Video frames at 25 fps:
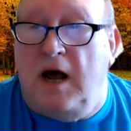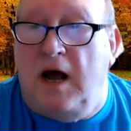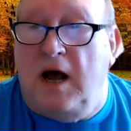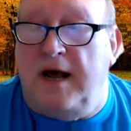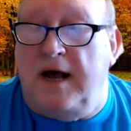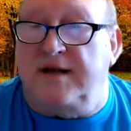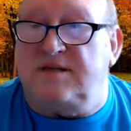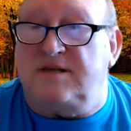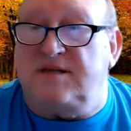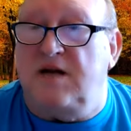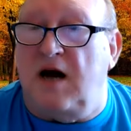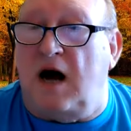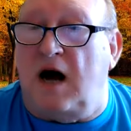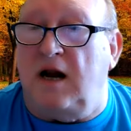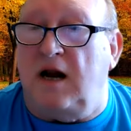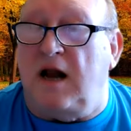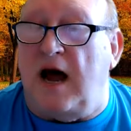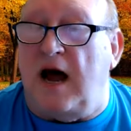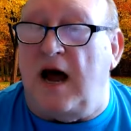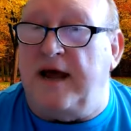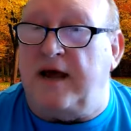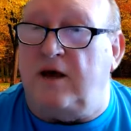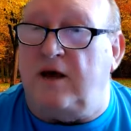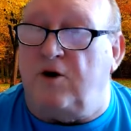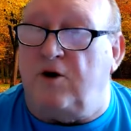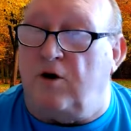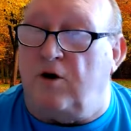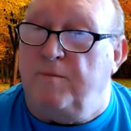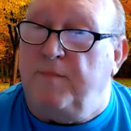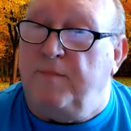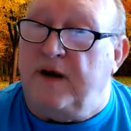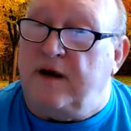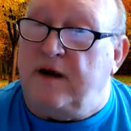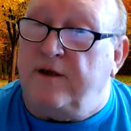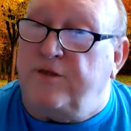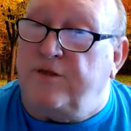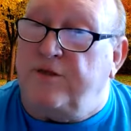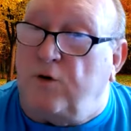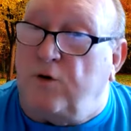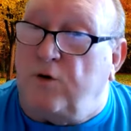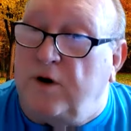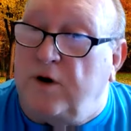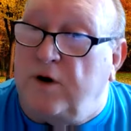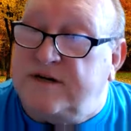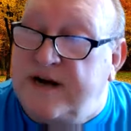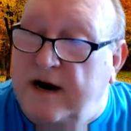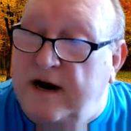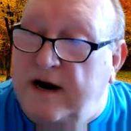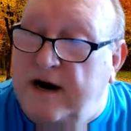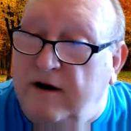It's not like you're a big
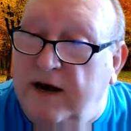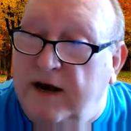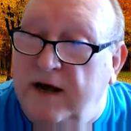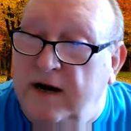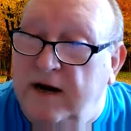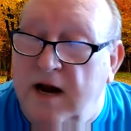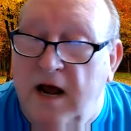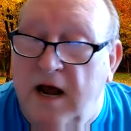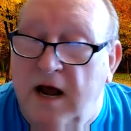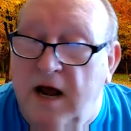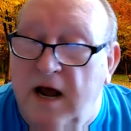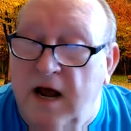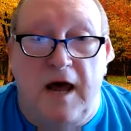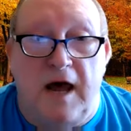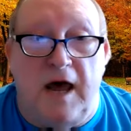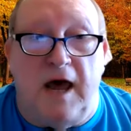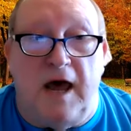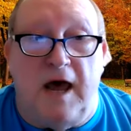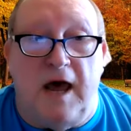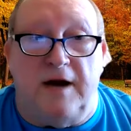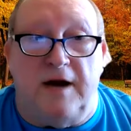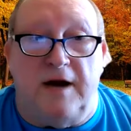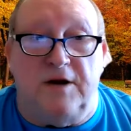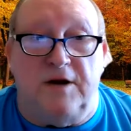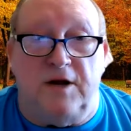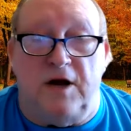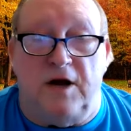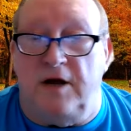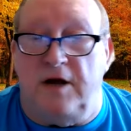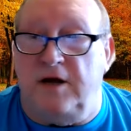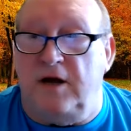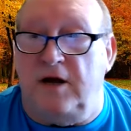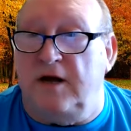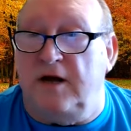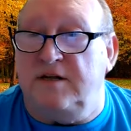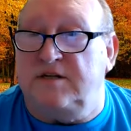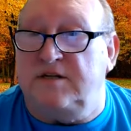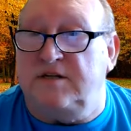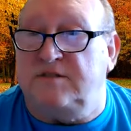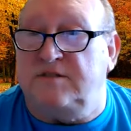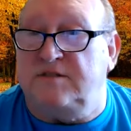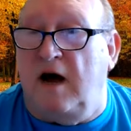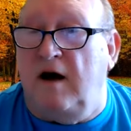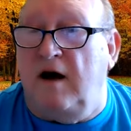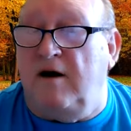authoritarian and it's